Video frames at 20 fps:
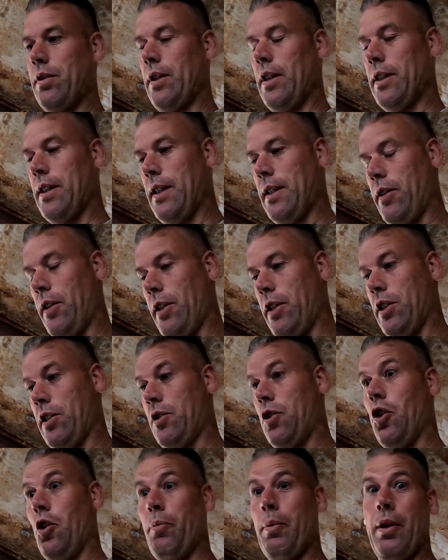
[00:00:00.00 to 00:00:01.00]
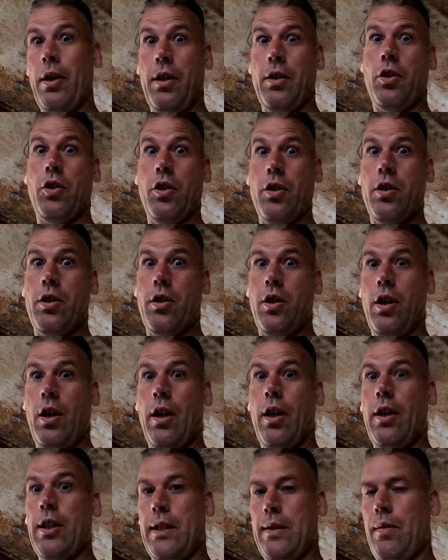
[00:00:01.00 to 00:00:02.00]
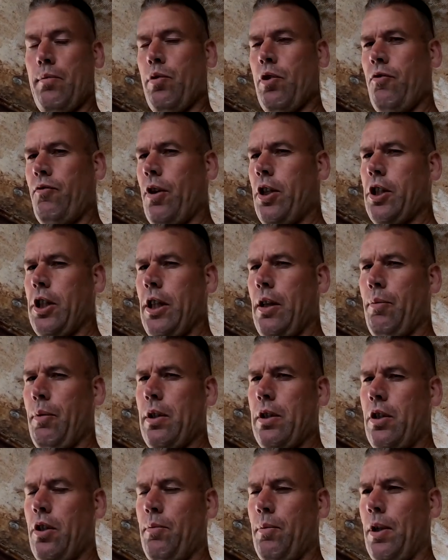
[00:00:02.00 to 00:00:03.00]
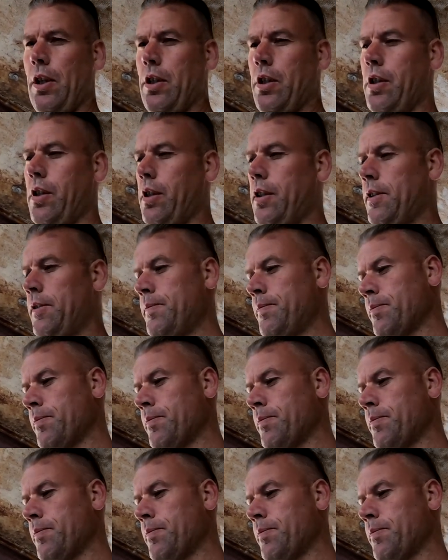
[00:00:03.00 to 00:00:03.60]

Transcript: It says like it's got to be like a good stir. Last time I probably rushed it a bit too much,